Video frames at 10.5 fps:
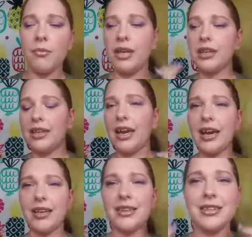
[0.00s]

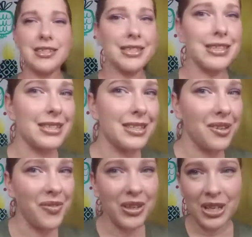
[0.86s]
Yeah, this is the
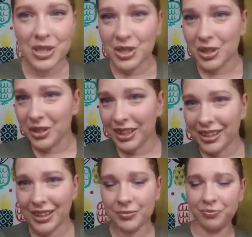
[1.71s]
finished
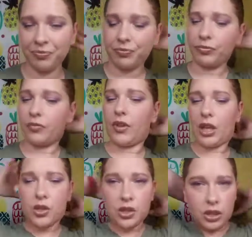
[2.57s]
look.
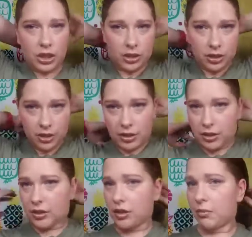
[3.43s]
Actually,
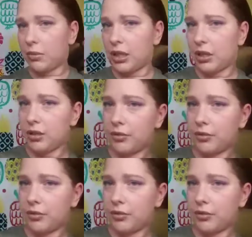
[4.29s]
let me